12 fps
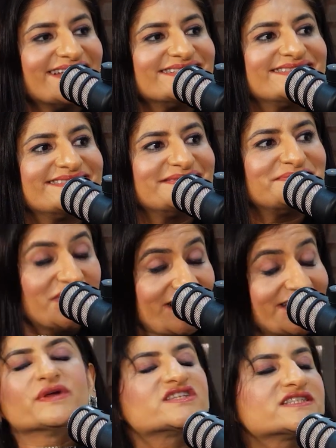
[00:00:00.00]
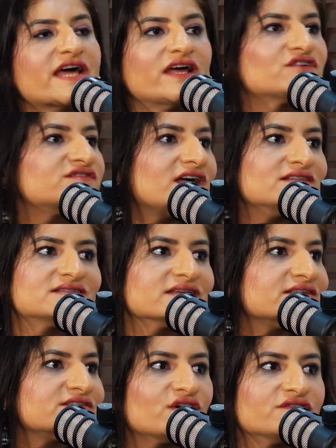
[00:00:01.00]
Yes. Brilliant. Which style of
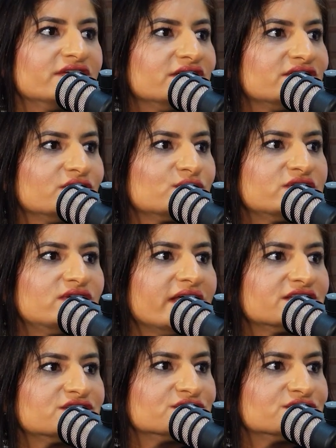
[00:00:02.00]
dancing is your favorite? Would you like to